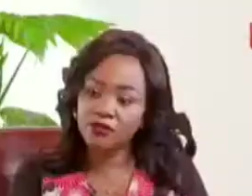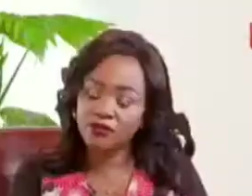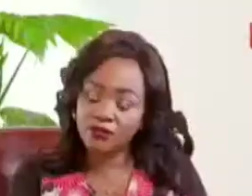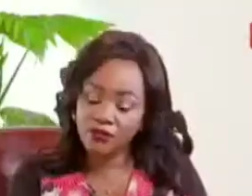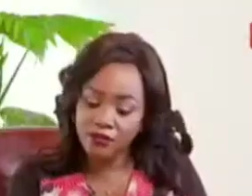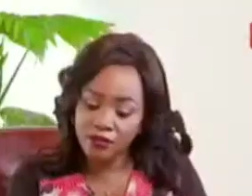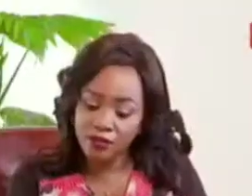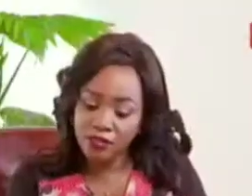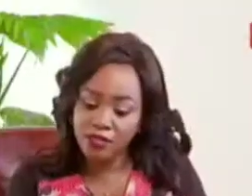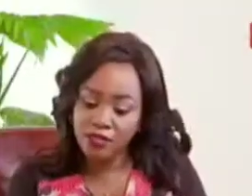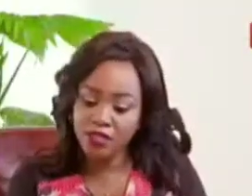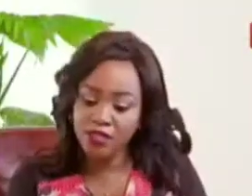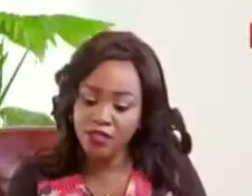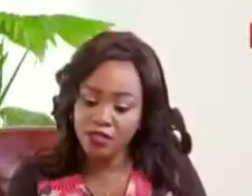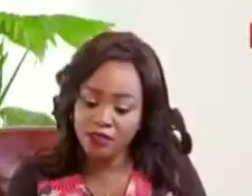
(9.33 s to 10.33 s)
food
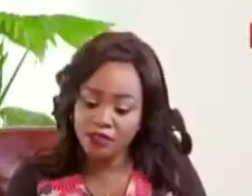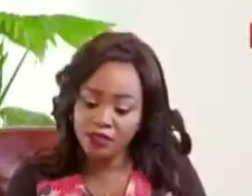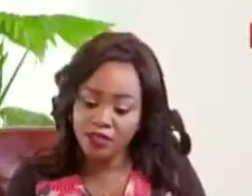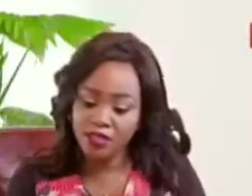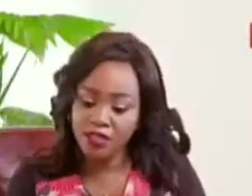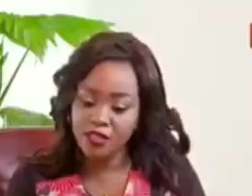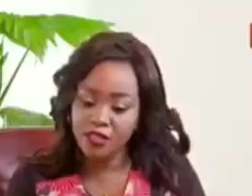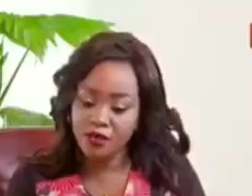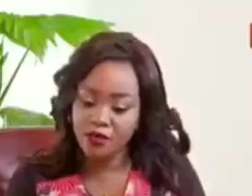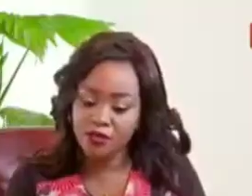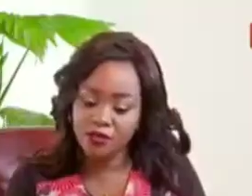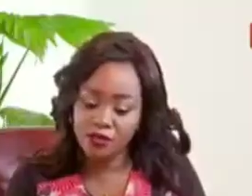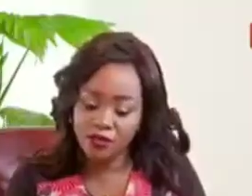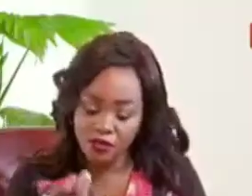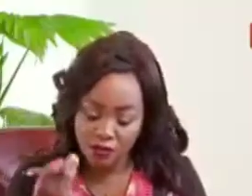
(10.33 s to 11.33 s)
and everything, the
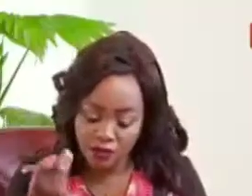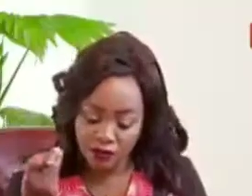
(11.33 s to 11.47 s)
costs